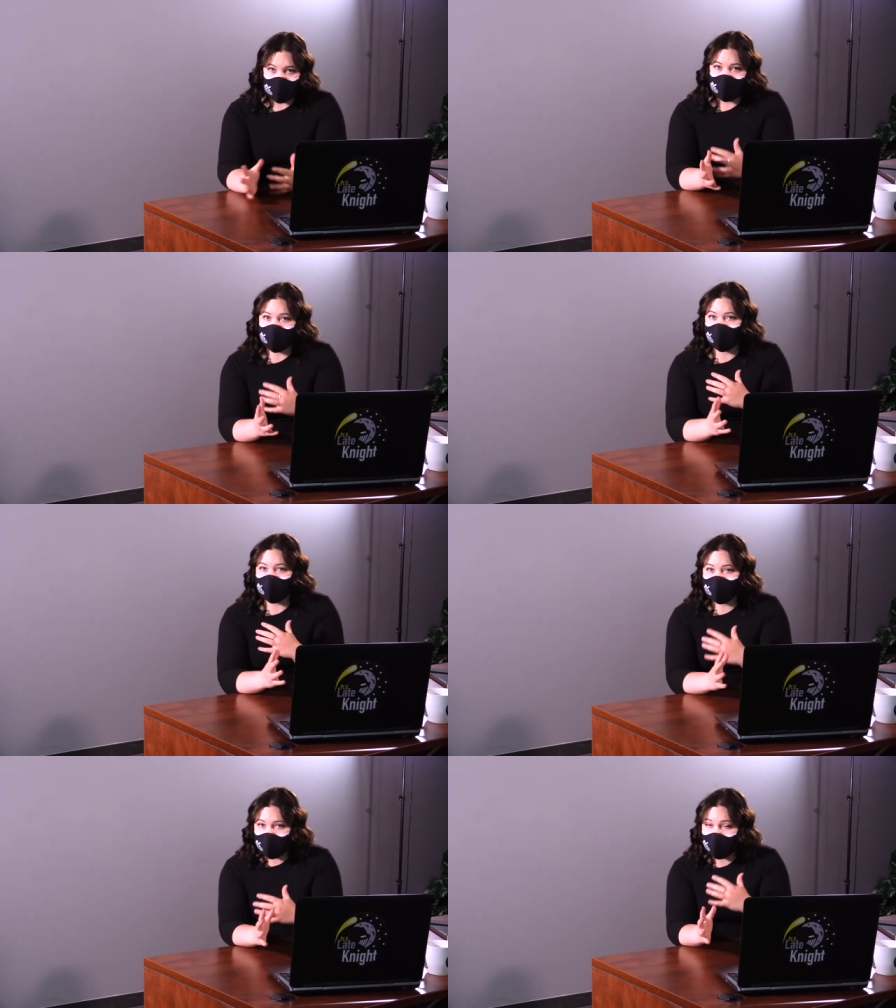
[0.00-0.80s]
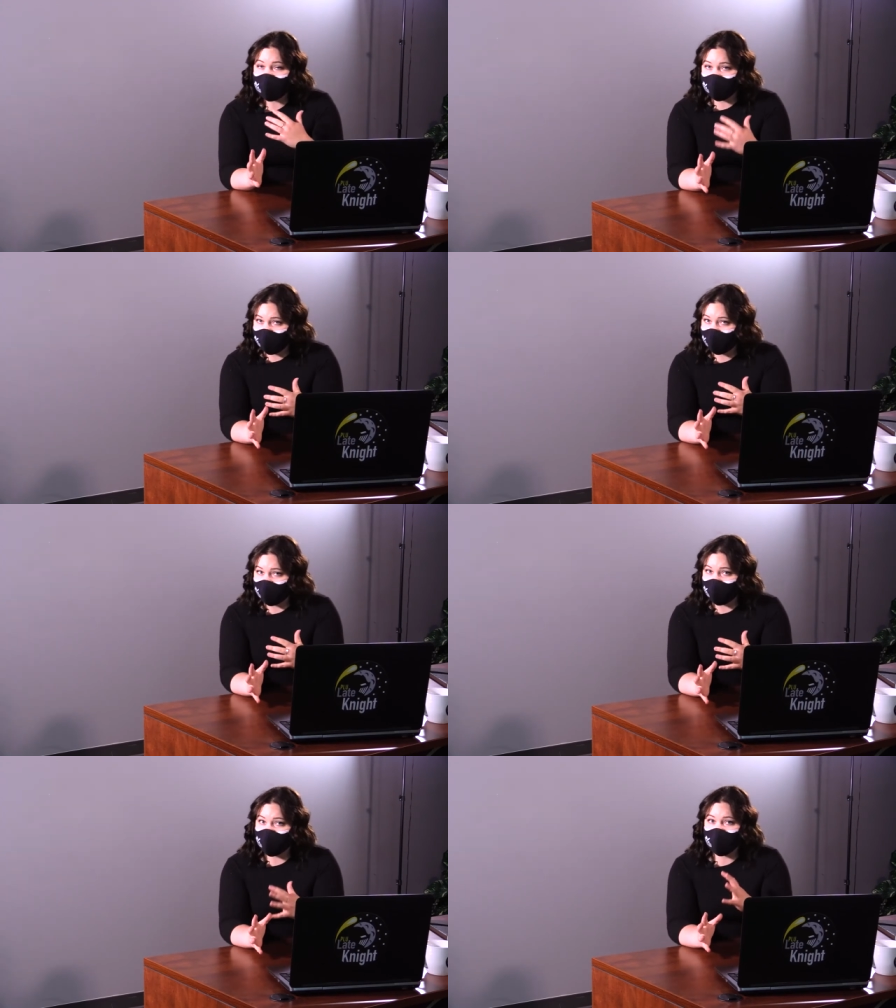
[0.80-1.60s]
which is a big
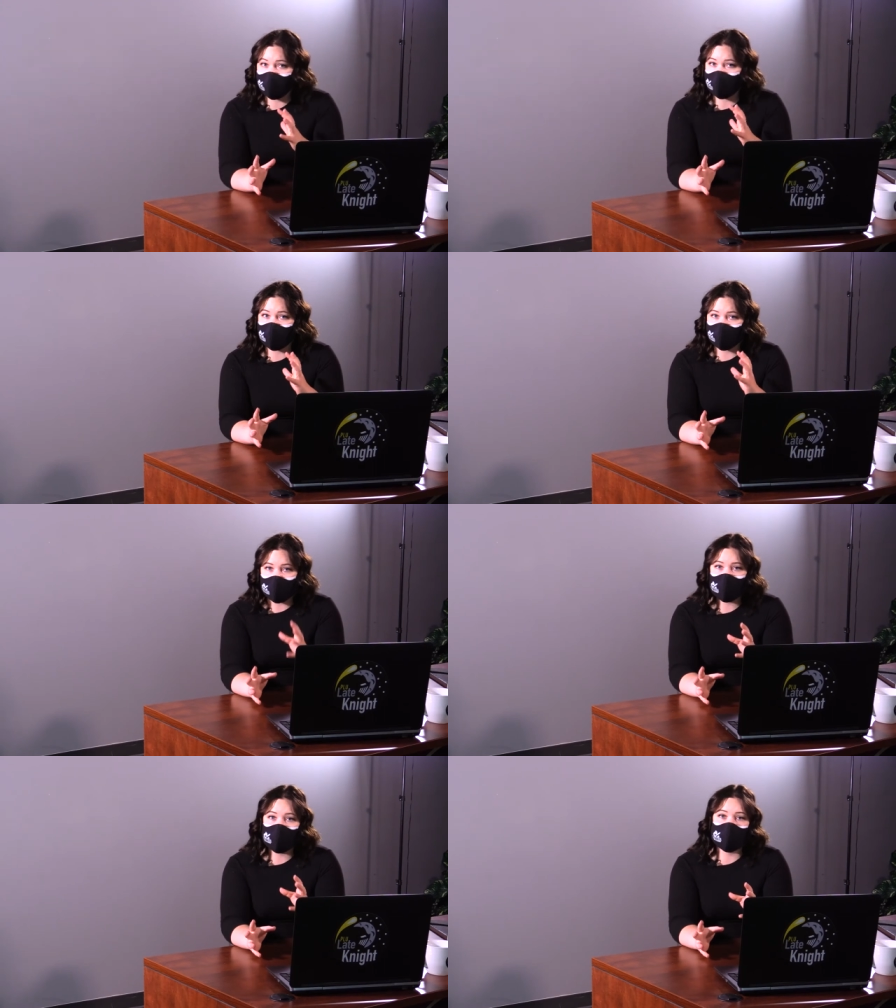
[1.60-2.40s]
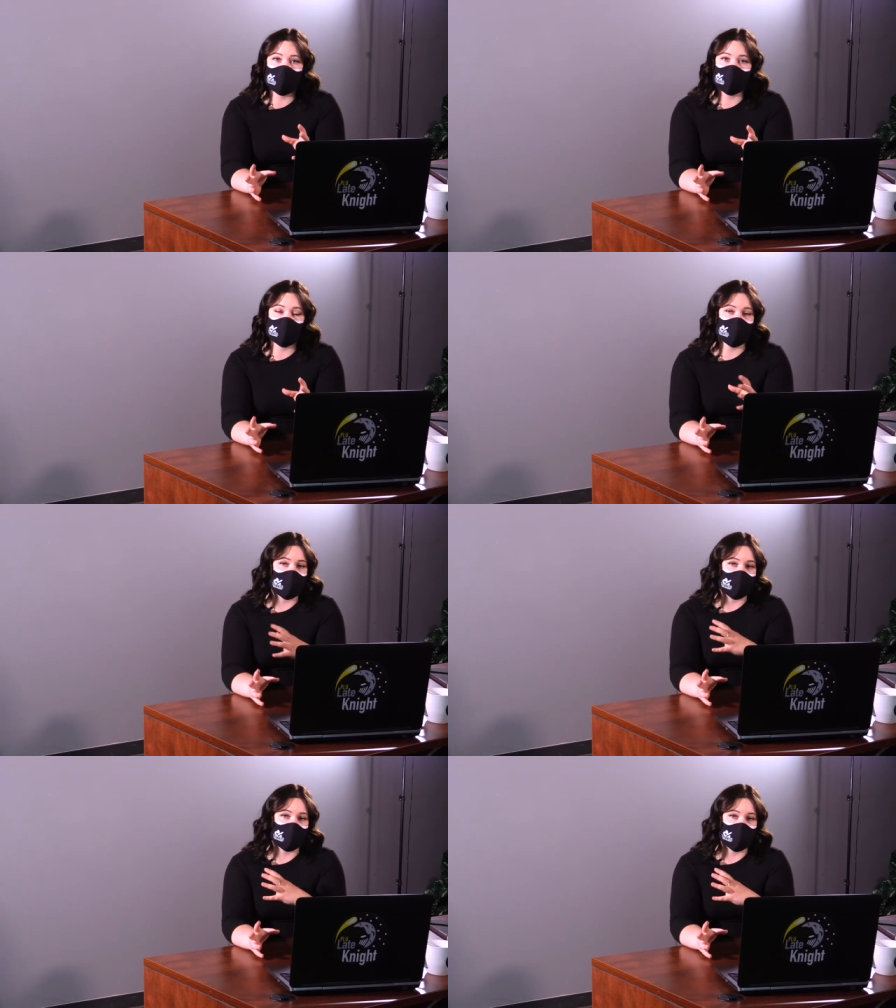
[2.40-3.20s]
deal because environmentalism is
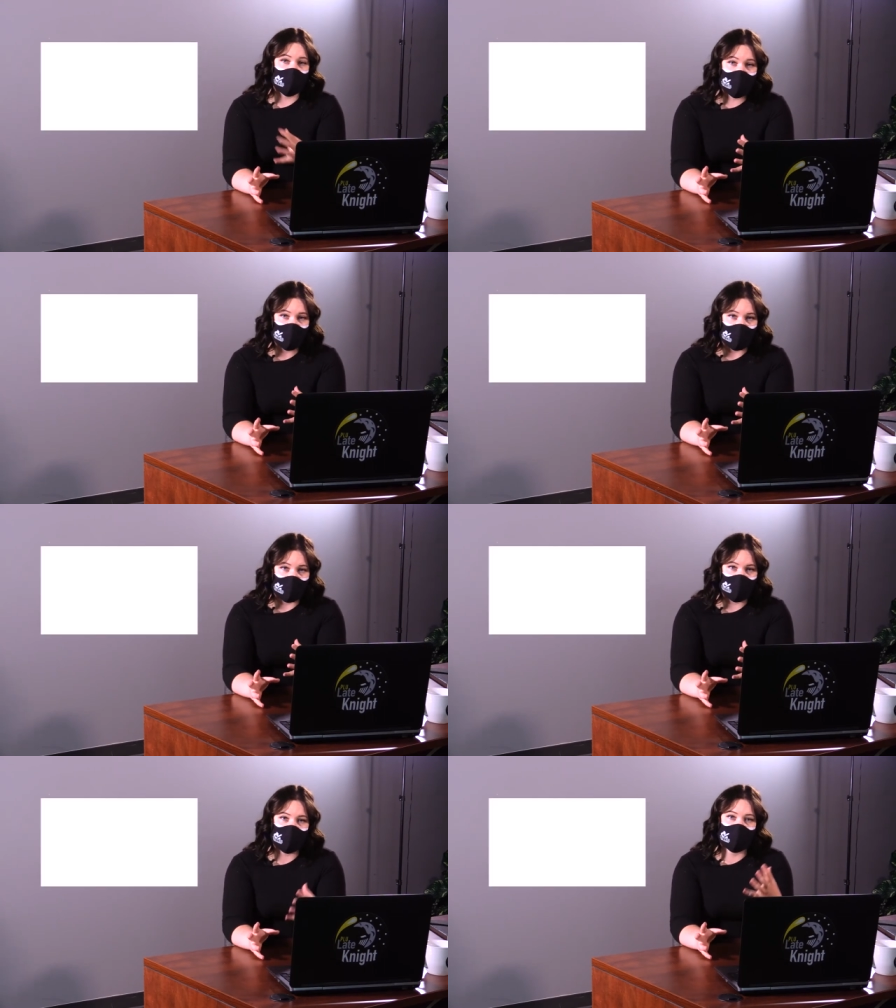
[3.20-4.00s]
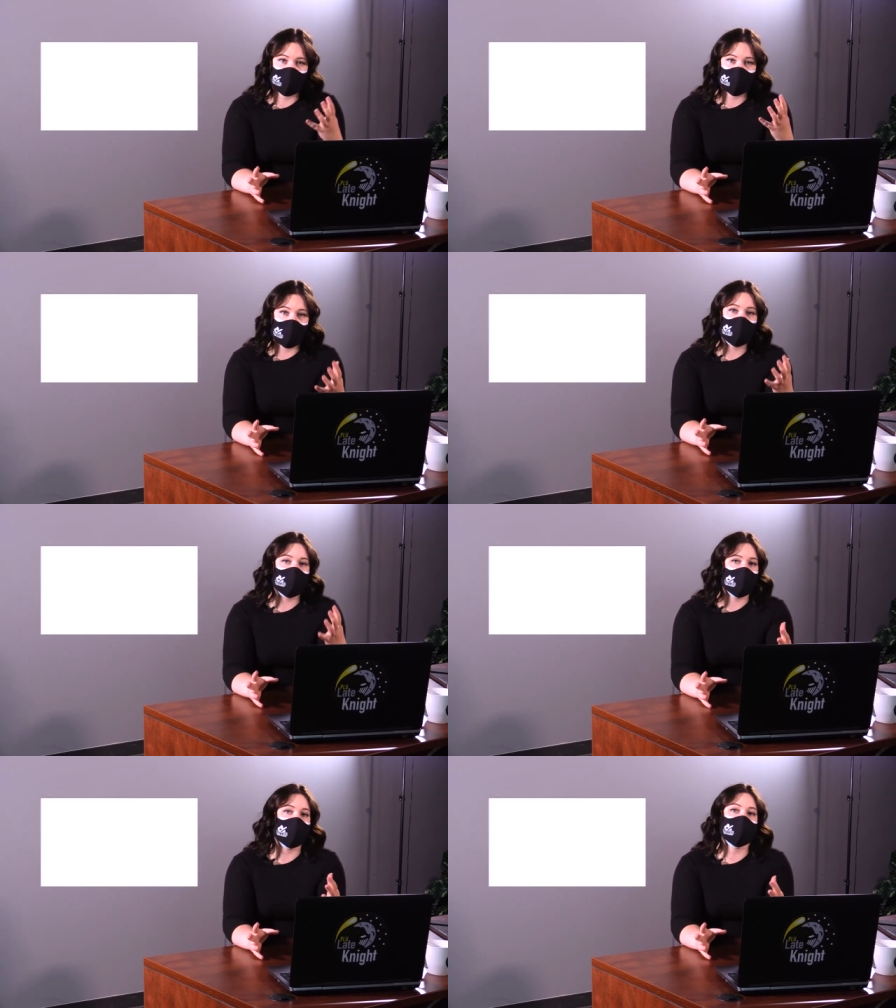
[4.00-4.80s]
often whitewashed and is not
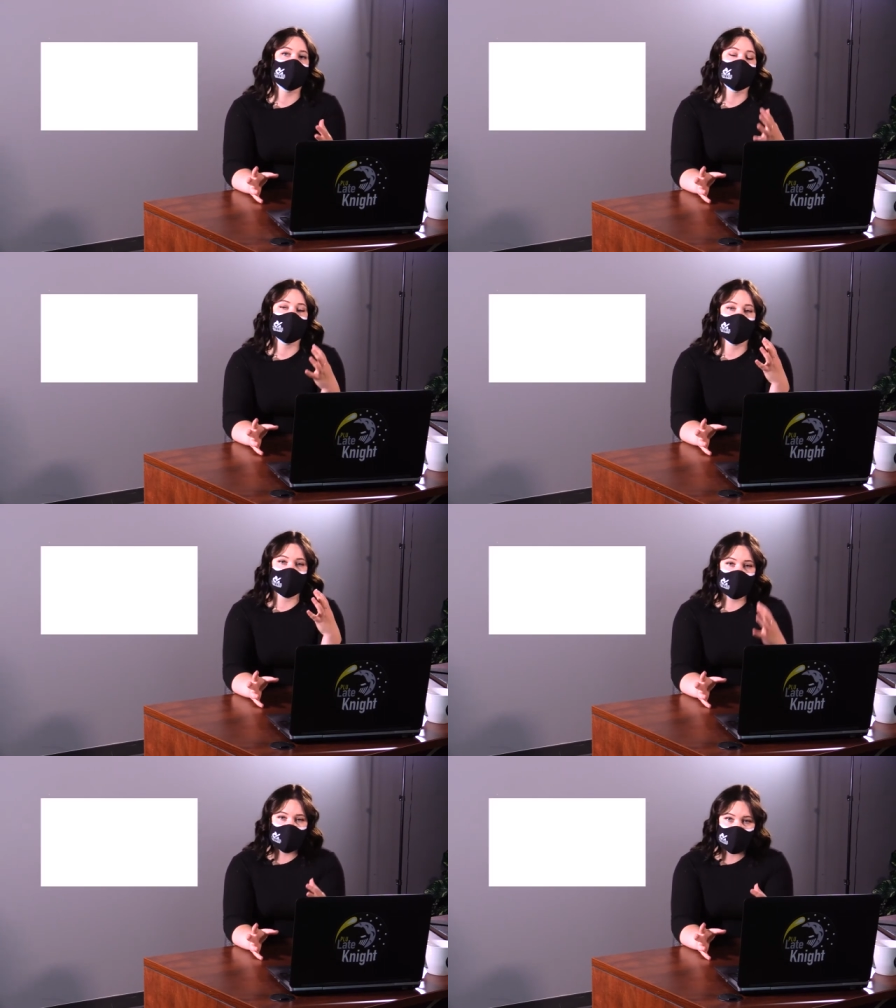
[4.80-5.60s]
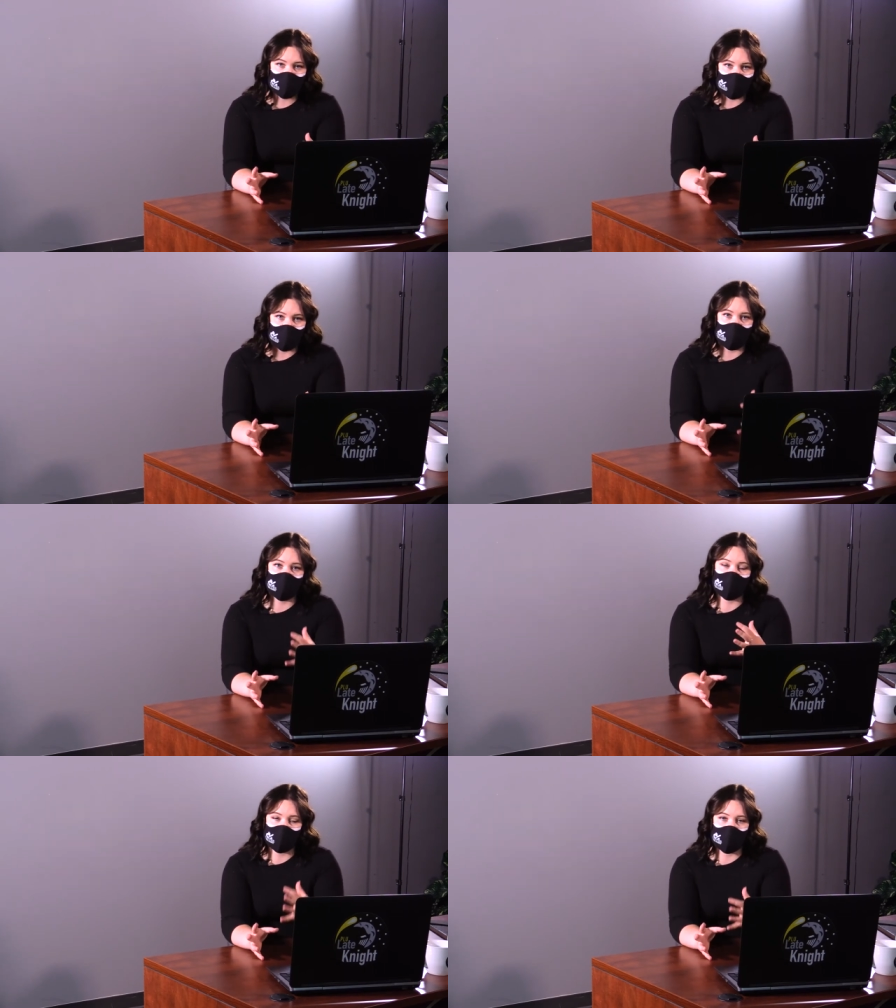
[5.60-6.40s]
presented as an inclusive
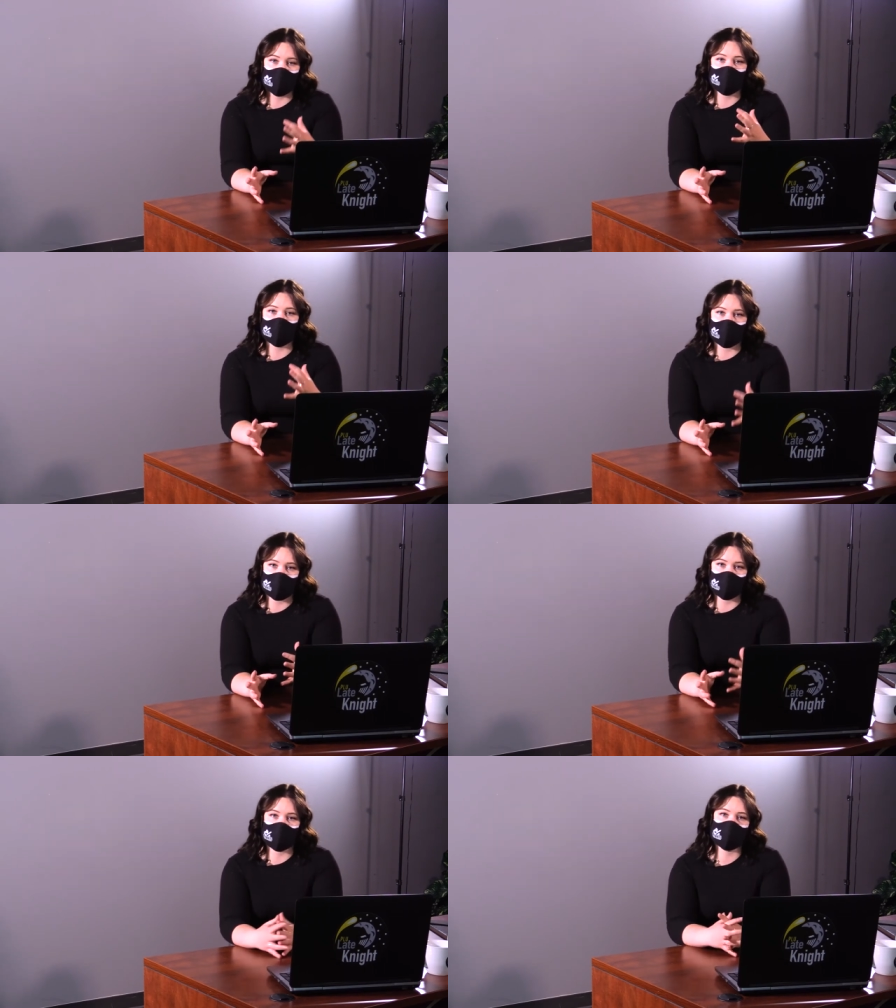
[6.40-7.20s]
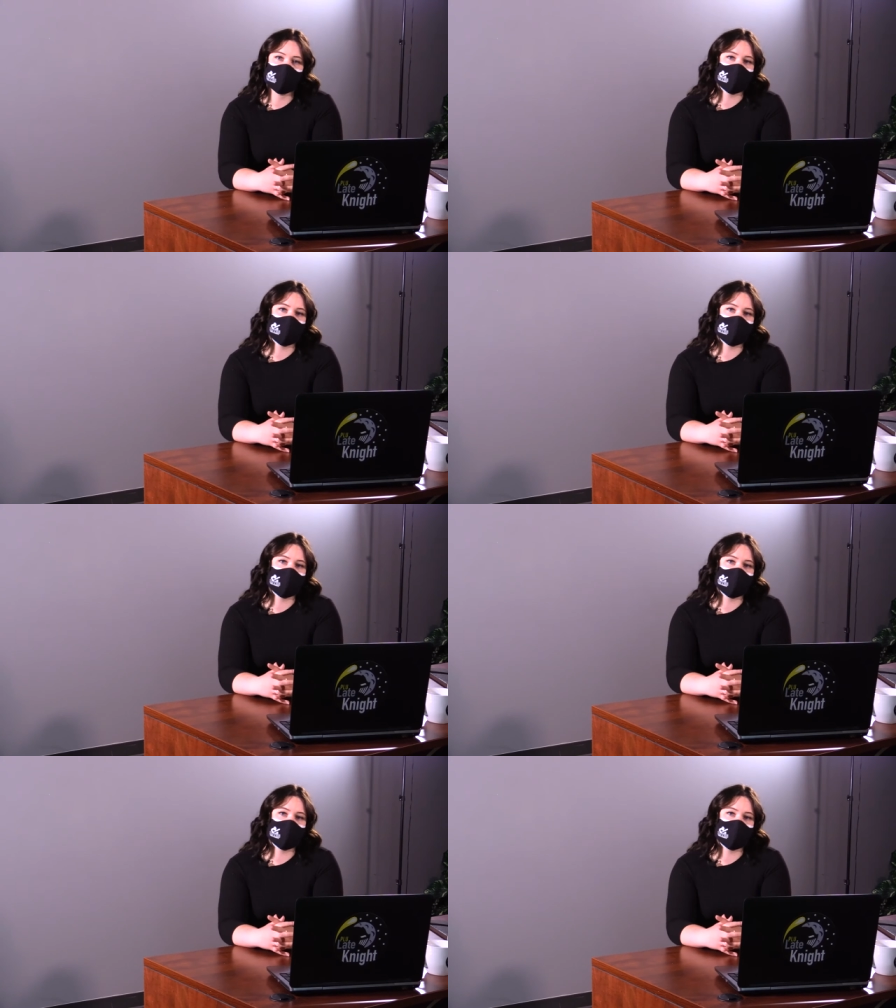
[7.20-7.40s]
space for people of color.